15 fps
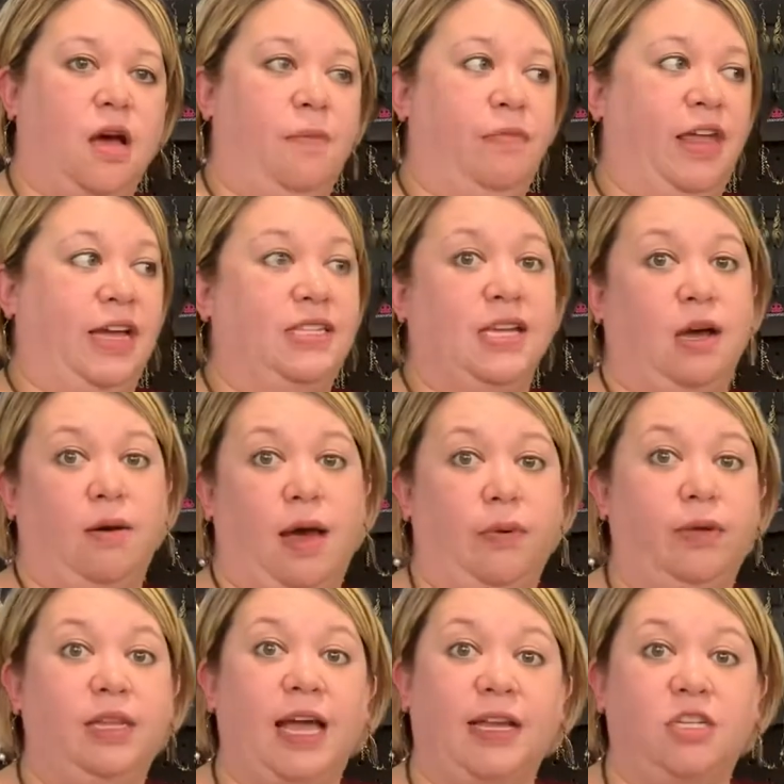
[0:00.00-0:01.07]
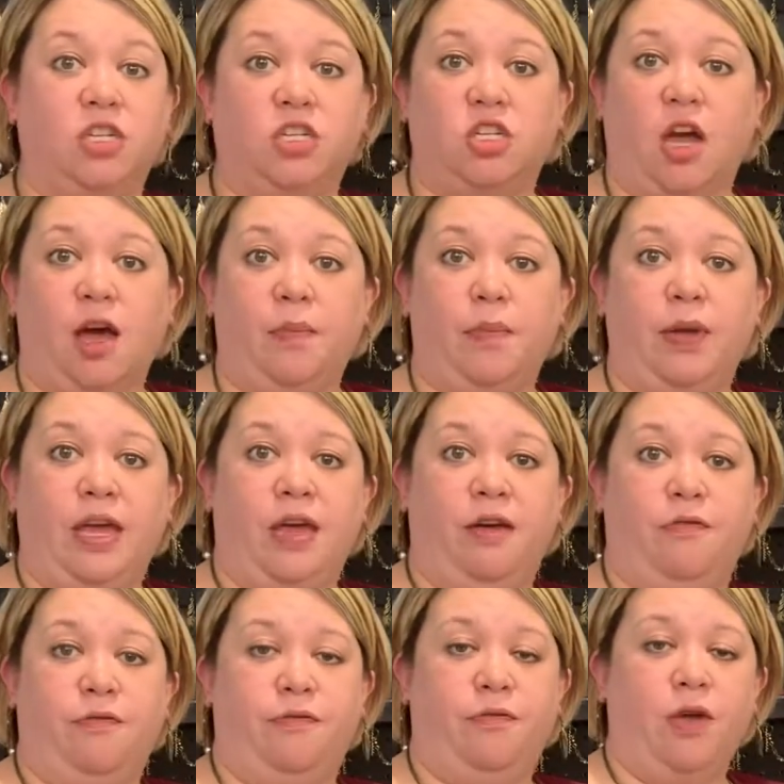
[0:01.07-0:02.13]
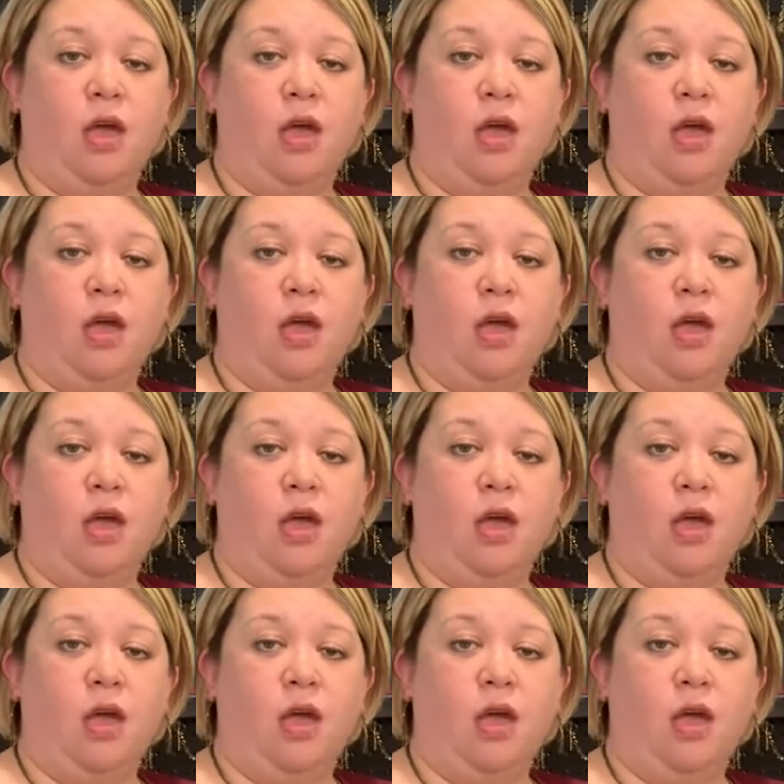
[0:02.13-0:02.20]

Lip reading: That's how I would like to shop if